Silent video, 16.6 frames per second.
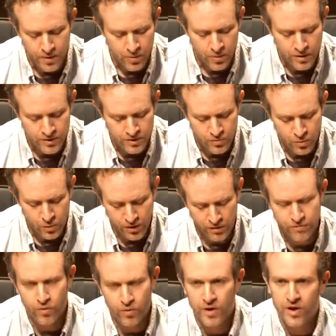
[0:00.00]
We
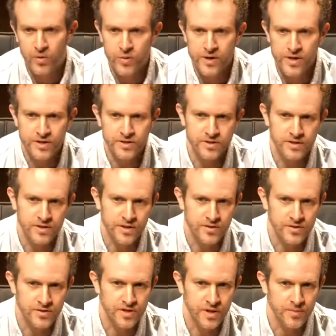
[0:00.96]
work 4-day weeks
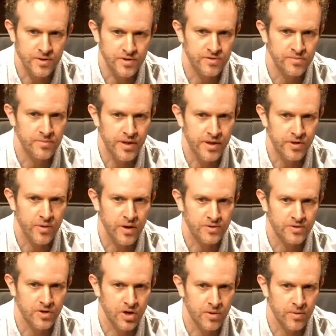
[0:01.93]
in the summers from May through
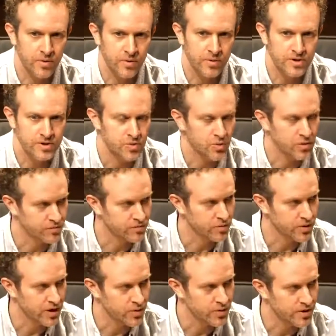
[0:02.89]
October. We just work
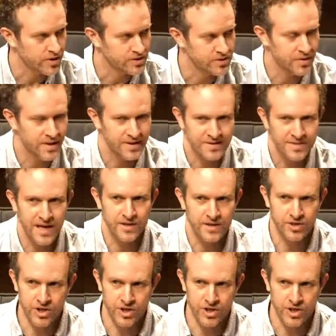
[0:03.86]
4-day weeks, so that's not